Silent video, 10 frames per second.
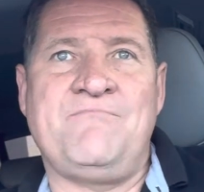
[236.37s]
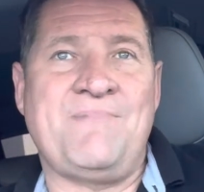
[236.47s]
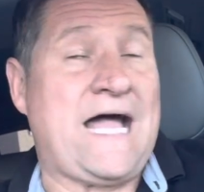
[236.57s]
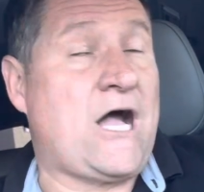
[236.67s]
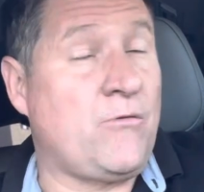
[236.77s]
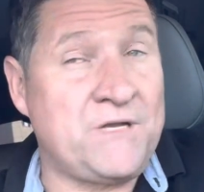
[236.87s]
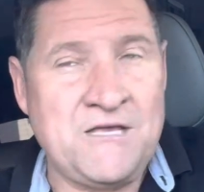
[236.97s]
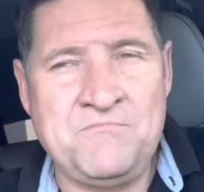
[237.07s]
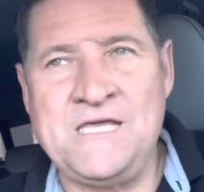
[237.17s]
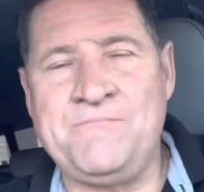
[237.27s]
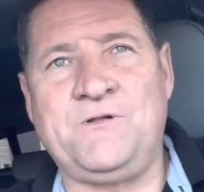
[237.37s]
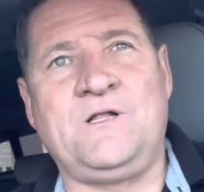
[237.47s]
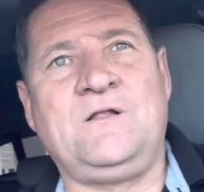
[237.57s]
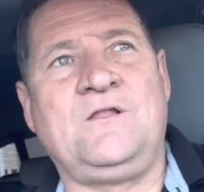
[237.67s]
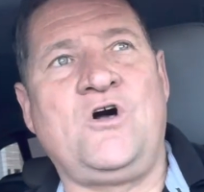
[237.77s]
How many
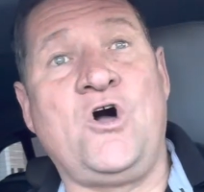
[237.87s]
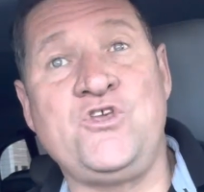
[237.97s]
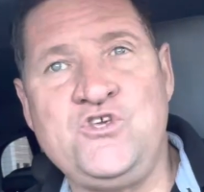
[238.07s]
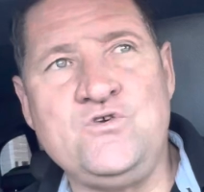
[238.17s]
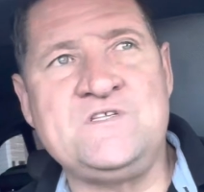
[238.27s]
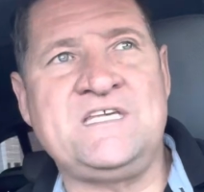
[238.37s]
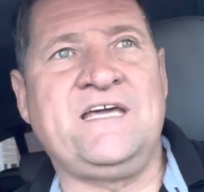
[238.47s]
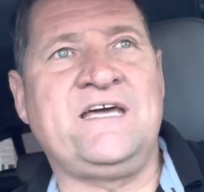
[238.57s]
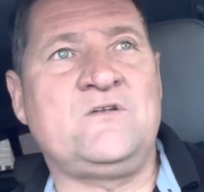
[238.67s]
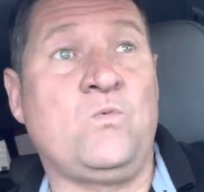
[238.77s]
people are using it?